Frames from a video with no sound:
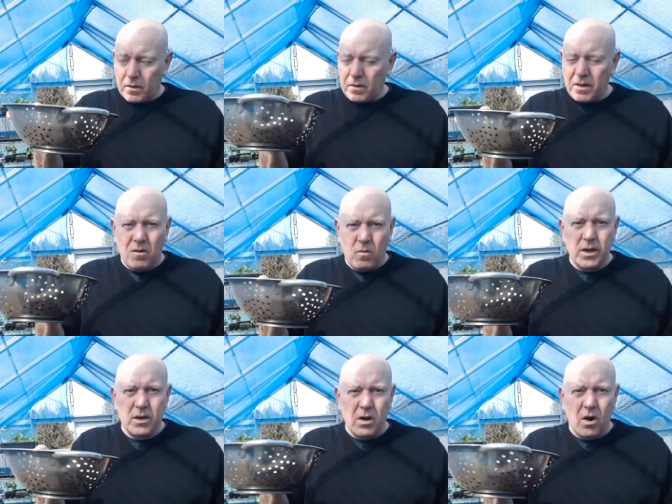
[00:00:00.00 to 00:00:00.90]
And that way
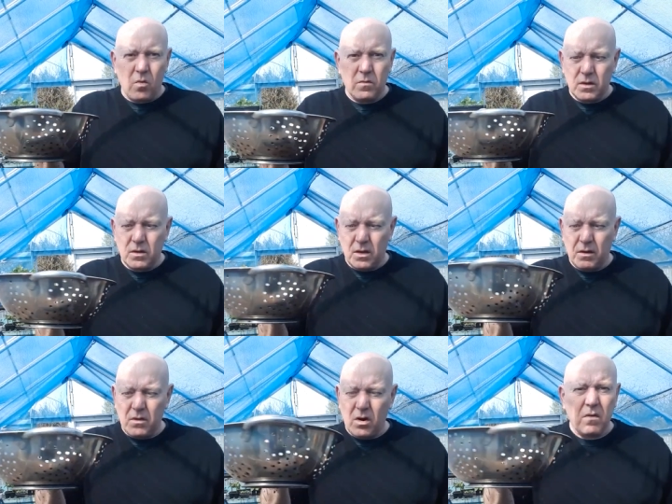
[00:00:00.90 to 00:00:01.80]
you know
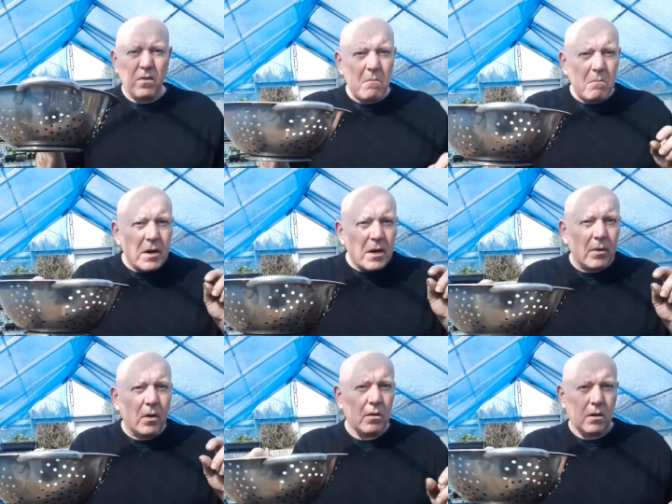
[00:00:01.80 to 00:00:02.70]
they've got the
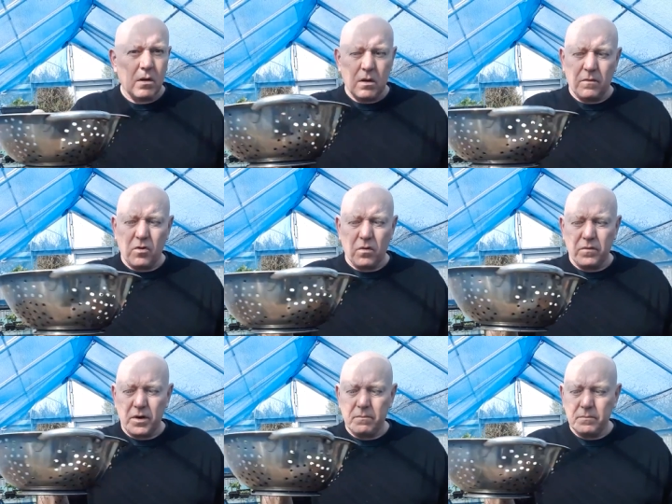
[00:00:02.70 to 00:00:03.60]
minimal of
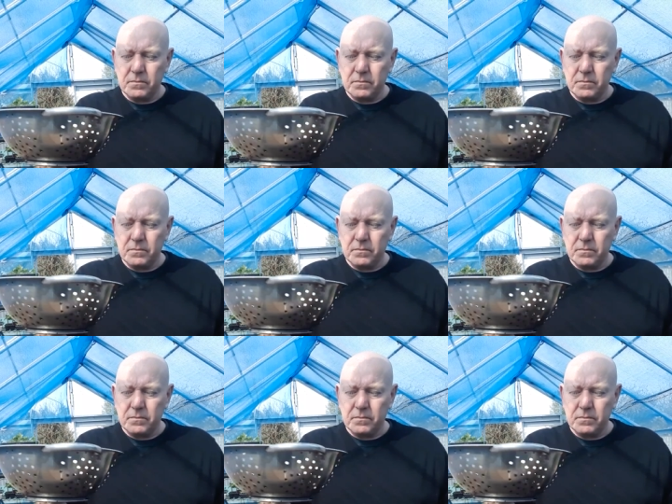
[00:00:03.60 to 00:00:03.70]
covering.